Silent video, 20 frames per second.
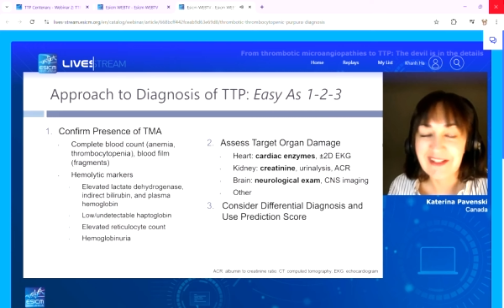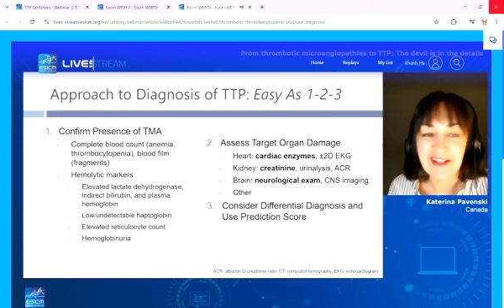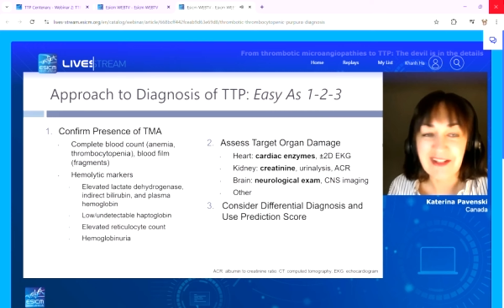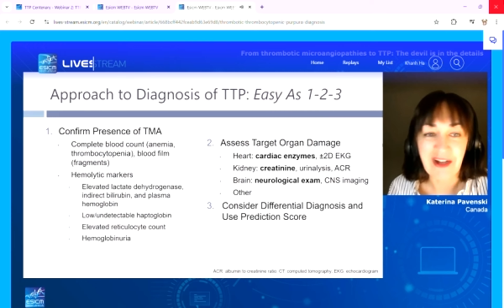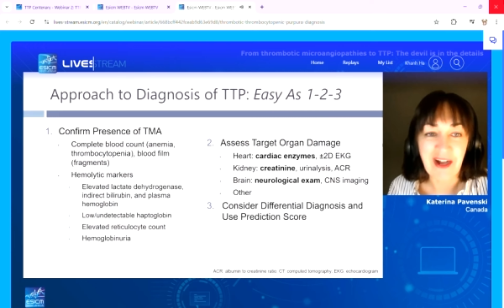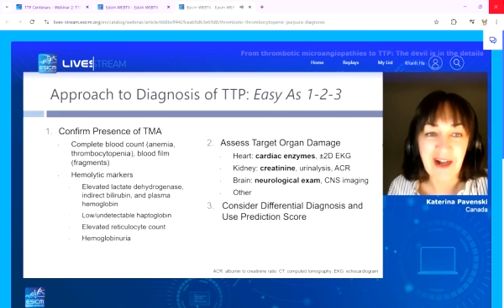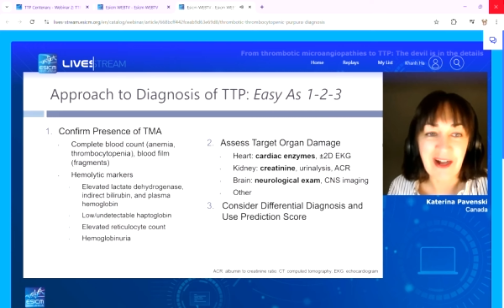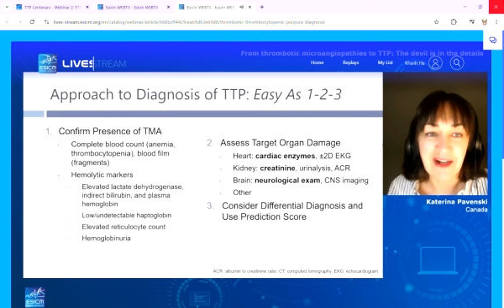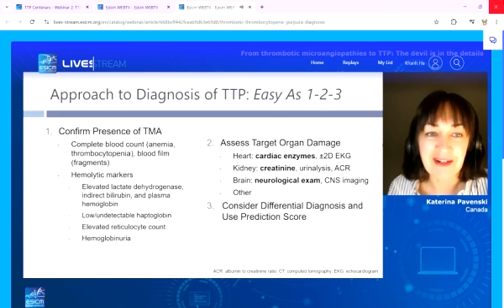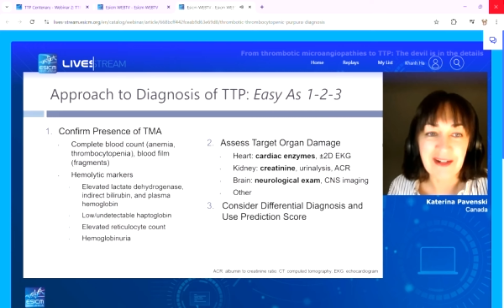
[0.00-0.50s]

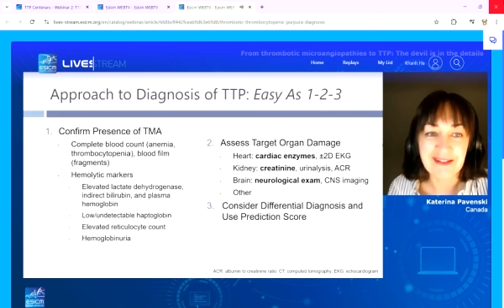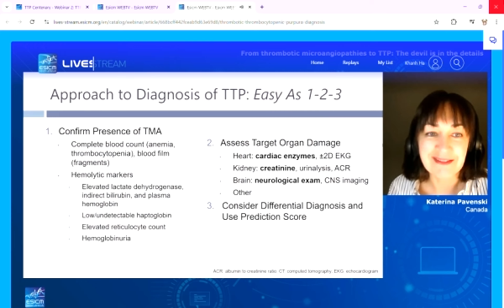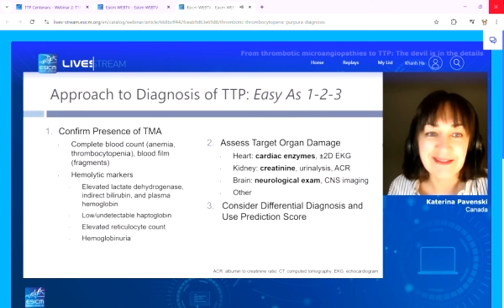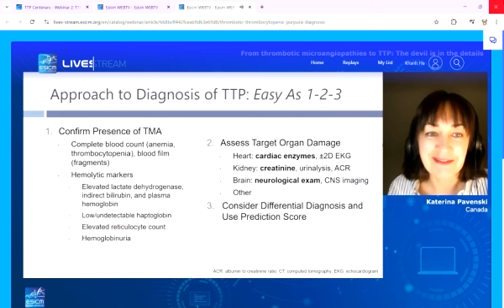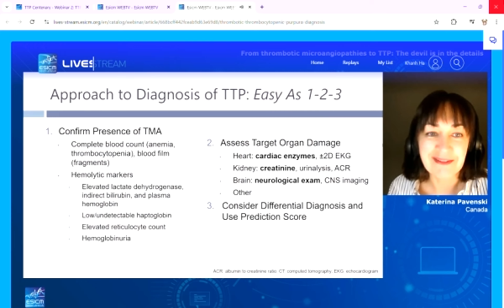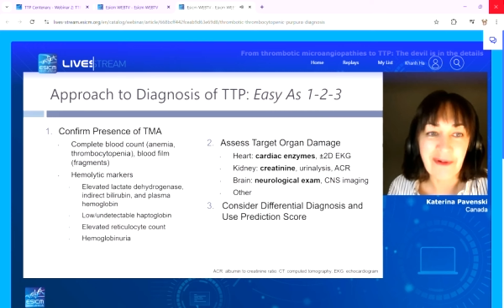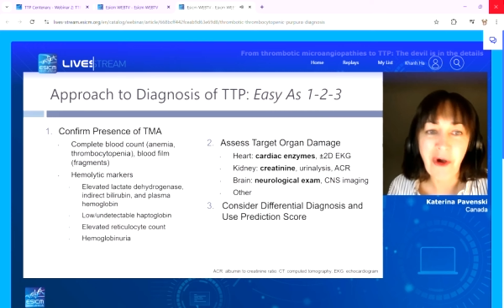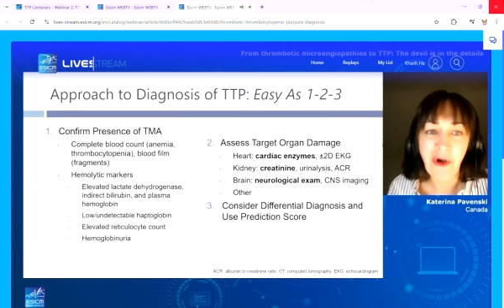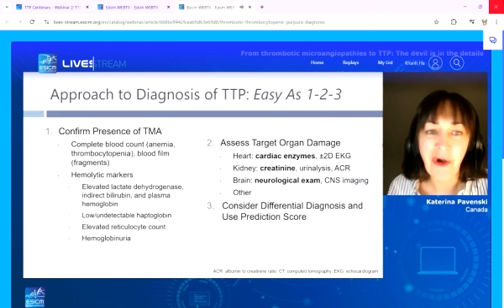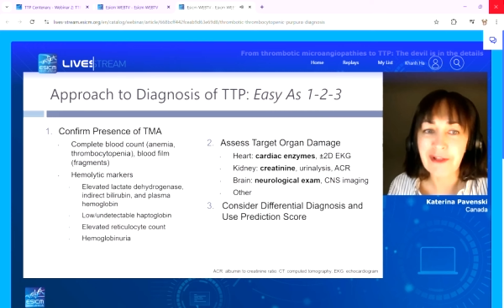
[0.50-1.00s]

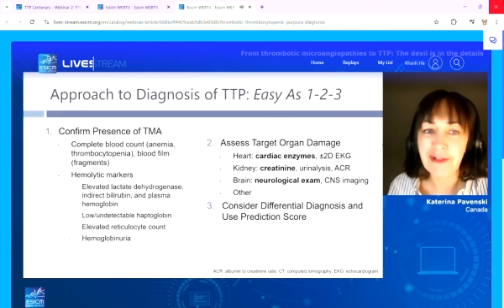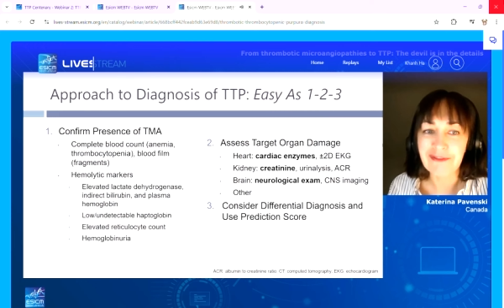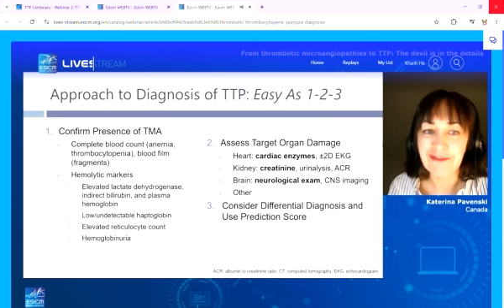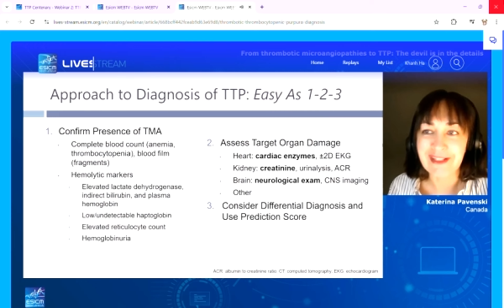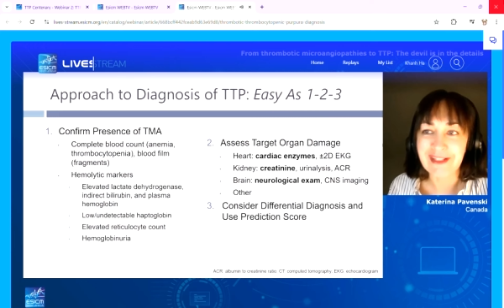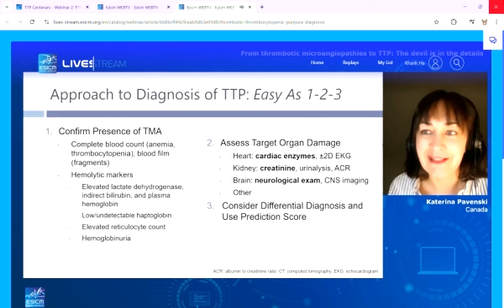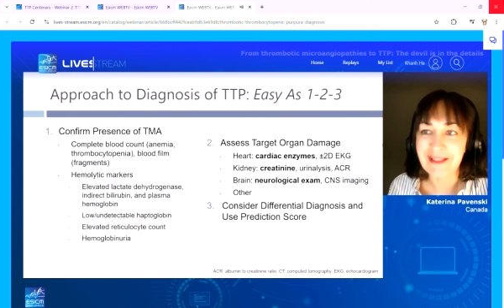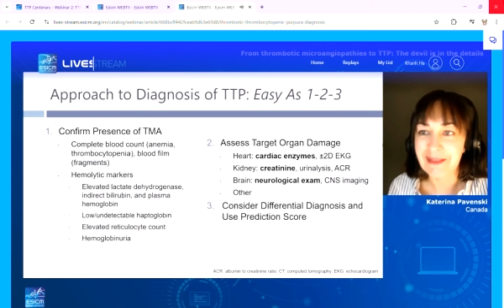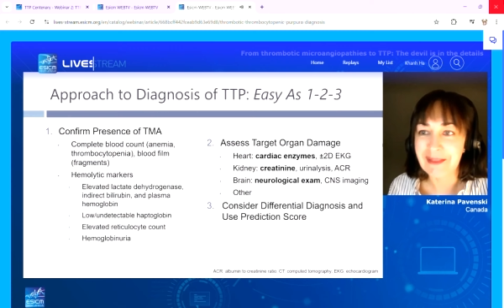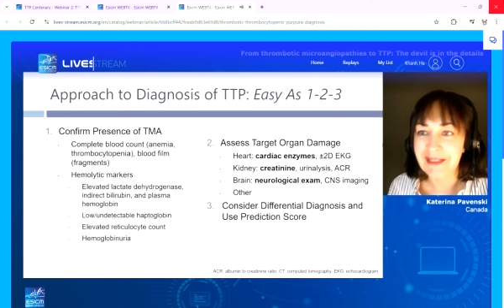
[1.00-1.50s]
all of
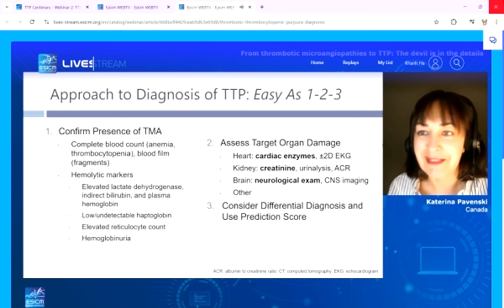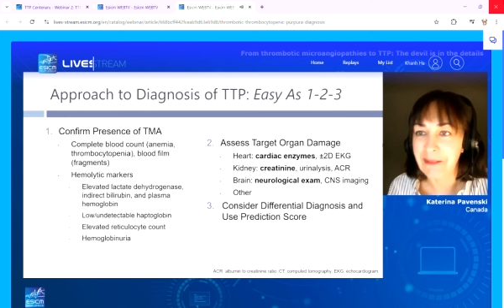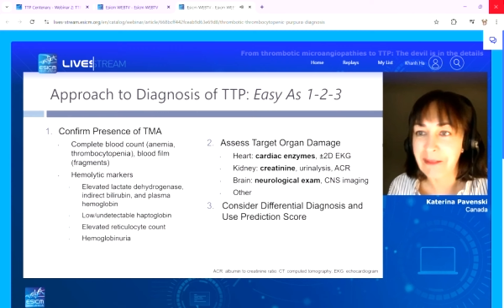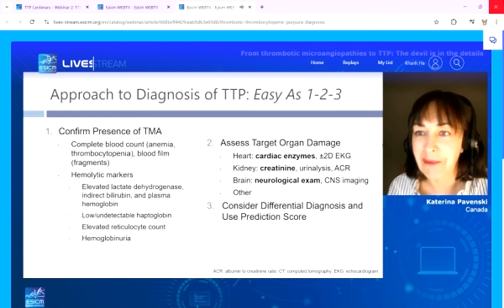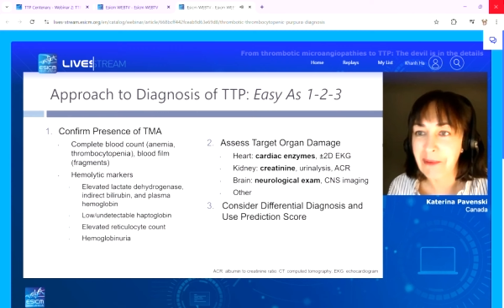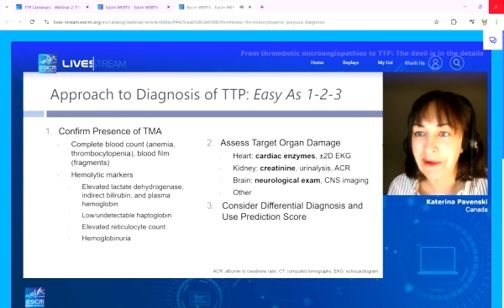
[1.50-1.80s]
the hemolytic